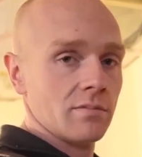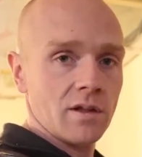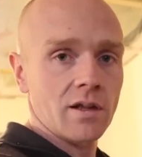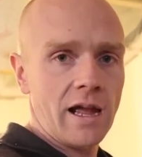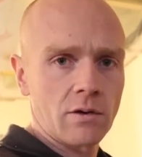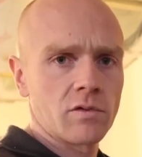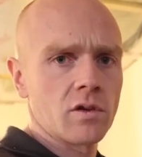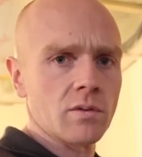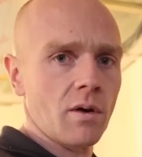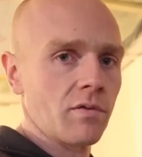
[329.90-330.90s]
a
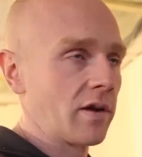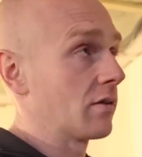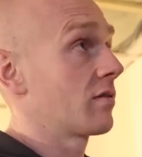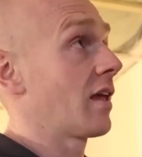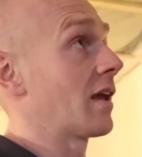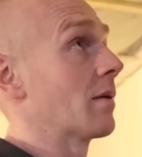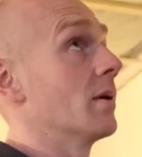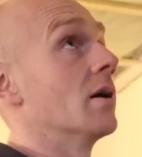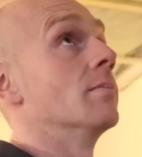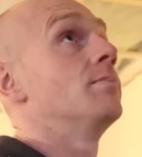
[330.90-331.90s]
how-to of how to take it
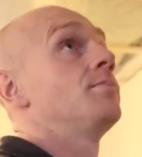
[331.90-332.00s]
apart.